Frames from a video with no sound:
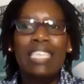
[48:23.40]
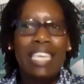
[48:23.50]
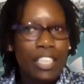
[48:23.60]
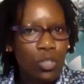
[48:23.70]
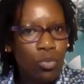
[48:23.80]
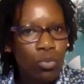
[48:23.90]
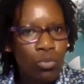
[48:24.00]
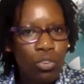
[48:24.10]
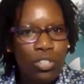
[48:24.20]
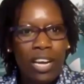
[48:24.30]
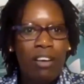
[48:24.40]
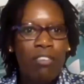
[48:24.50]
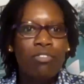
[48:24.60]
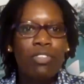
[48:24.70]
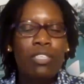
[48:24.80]
In case you do not
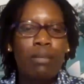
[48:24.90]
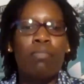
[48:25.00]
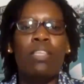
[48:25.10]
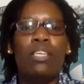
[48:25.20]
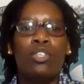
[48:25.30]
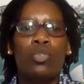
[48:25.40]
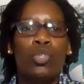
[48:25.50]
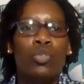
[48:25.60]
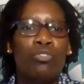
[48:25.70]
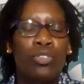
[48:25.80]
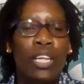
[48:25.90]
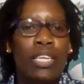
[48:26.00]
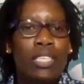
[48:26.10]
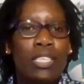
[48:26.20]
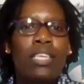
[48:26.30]
have something to show for
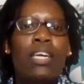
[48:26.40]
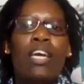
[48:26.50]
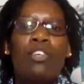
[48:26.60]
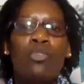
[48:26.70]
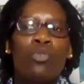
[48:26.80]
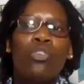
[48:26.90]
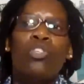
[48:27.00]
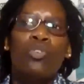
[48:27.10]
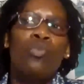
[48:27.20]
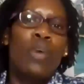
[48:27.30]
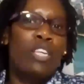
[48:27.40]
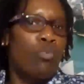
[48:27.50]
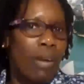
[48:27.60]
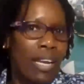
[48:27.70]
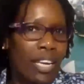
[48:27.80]
that and you don't know where
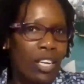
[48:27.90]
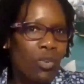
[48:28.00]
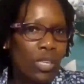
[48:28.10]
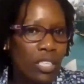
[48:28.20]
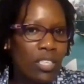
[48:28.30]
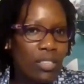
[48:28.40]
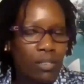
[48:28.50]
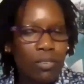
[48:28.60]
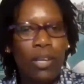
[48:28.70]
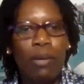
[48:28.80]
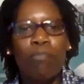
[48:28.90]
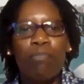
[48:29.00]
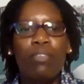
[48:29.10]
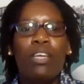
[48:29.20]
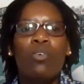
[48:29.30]
to magendo it, okay,
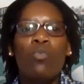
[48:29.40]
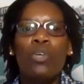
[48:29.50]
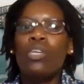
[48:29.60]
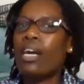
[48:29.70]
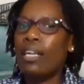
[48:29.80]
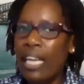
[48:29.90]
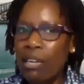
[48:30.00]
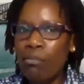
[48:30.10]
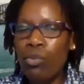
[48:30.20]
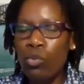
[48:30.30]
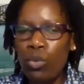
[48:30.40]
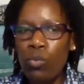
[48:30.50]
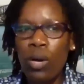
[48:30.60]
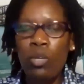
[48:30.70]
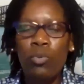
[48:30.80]
we can help you.
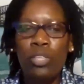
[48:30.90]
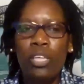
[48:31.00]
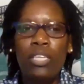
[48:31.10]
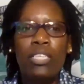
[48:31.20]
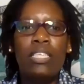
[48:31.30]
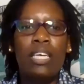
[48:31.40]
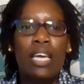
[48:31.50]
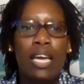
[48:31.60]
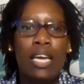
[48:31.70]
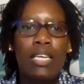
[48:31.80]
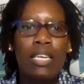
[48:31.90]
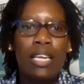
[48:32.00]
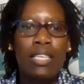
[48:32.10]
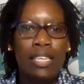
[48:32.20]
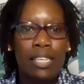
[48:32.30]
We work with ACK
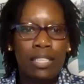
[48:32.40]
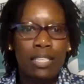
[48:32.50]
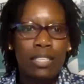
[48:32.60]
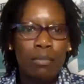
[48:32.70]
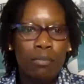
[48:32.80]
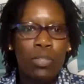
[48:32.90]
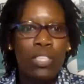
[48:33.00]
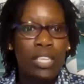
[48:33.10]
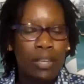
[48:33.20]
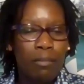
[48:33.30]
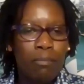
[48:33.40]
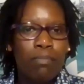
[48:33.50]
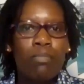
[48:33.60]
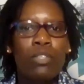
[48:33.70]
Nandi Hills, Mosine,